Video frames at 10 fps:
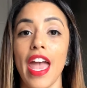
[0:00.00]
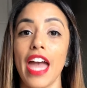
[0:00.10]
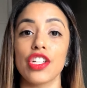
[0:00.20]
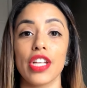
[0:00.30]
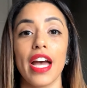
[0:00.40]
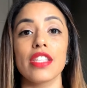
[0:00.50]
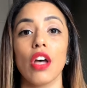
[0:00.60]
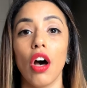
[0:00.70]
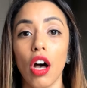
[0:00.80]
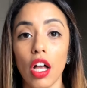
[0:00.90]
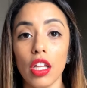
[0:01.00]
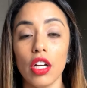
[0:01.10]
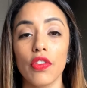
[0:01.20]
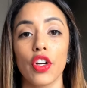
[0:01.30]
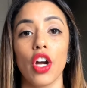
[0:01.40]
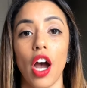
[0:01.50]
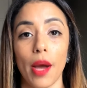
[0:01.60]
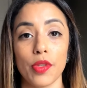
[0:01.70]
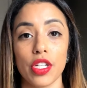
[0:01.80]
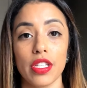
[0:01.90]
and she has all of her
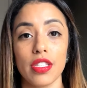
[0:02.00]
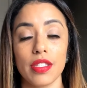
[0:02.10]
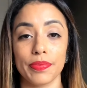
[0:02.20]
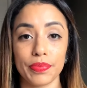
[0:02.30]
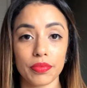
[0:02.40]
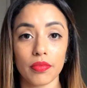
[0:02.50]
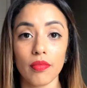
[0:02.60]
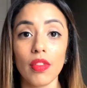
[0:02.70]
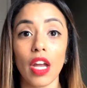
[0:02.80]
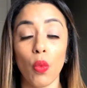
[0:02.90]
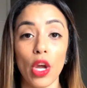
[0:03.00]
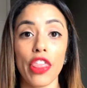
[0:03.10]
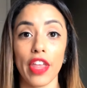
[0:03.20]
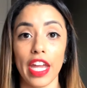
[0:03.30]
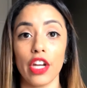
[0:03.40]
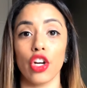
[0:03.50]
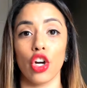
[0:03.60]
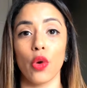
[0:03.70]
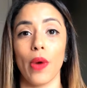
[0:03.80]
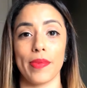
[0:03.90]
options within
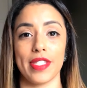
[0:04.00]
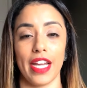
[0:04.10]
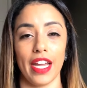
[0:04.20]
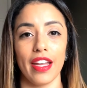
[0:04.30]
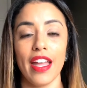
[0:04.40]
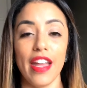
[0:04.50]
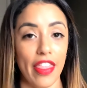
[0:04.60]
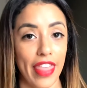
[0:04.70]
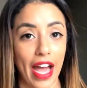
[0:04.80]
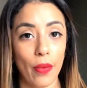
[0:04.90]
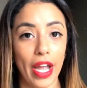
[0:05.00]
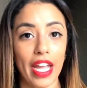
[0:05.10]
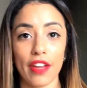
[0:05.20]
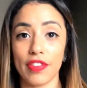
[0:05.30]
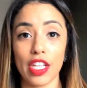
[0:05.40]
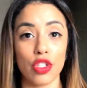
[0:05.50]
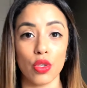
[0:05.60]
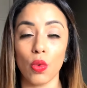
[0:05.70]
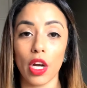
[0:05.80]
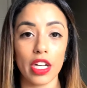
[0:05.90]
her website. That way, if they
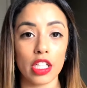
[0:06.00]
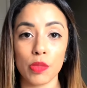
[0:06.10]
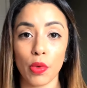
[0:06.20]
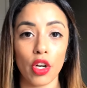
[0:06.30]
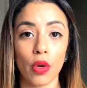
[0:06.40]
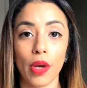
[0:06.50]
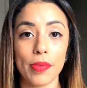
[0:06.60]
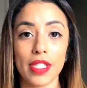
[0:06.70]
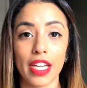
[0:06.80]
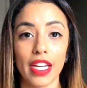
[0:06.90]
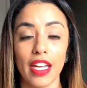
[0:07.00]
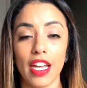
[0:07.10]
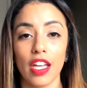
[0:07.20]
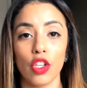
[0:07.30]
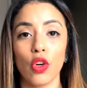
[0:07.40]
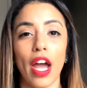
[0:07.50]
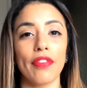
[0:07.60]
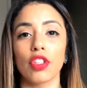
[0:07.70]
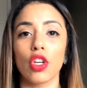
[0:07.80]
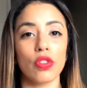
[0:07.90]
do want to explore her website, you don't
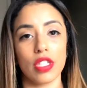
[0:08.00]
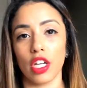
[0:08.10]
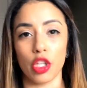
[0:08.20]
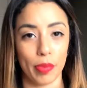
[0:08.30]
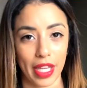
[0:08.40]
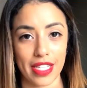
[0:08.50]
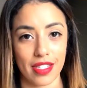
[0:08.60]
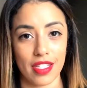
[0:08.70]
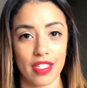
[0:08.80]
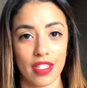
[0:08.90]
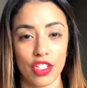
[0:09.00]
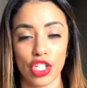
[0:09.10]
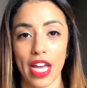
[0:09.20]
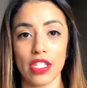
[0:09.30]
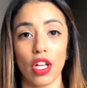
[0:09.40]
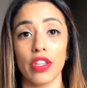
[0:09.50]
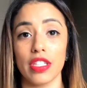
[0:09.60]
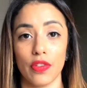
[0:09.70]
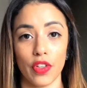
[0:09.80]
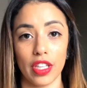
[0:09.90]
have to go to other places. She has all the
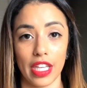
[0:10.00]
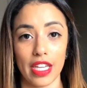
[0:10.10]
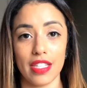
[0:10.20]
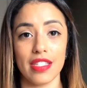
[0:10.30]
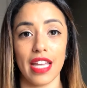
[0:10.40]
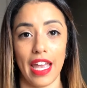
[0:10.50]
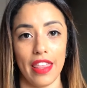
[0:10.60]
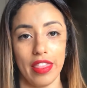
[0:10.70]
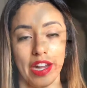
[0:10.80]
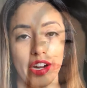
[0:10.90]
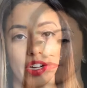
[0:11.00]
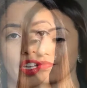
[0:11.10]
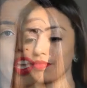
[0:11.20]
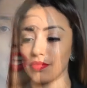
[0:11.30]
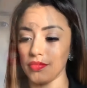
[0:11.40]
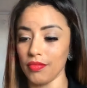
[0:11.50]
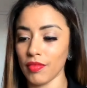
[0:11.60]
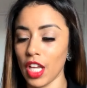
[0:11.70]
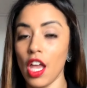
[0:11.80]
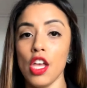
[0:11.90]
different links in there.
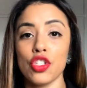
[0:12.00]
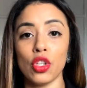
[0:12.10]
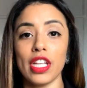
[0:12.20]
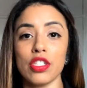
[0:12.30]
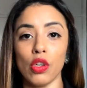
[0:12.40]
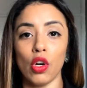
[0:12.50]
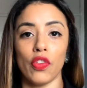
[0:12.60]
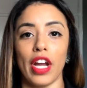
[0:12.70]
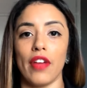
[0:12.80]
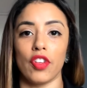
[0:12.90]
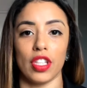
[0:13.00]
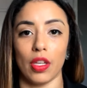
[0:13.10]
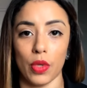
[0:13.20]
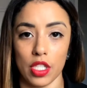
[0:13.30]
So let's go over everything that we